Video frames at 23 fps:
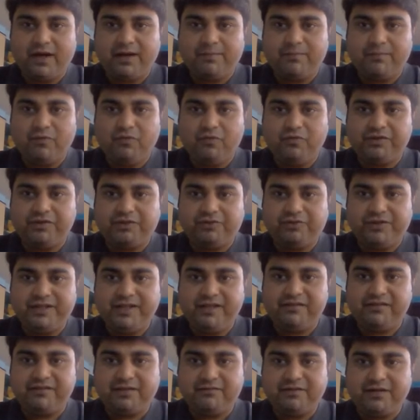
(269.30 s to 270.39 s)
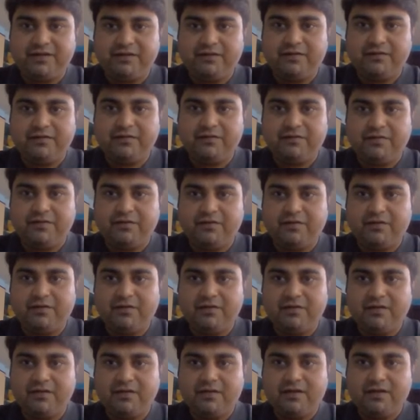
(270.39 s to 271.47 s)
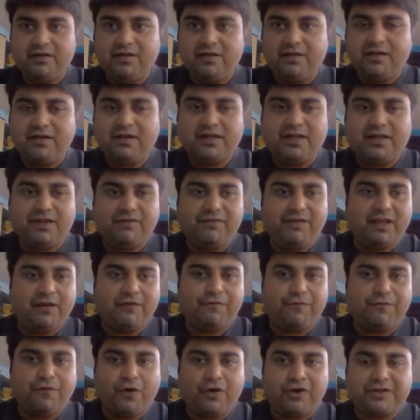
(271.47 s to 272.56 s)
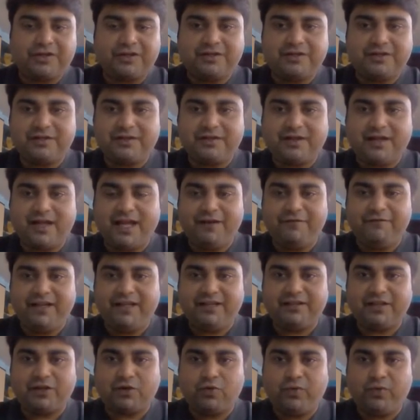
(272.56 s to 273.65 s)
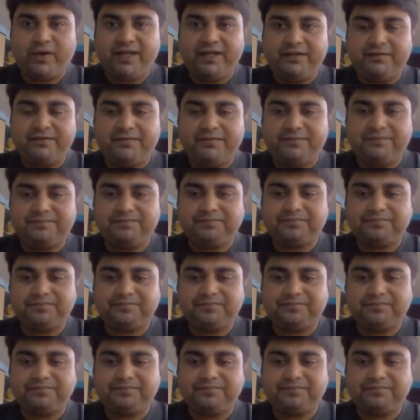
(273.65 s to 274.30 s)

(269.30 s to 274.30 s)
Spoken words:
white moves to d7, giving a fork and winning the queen.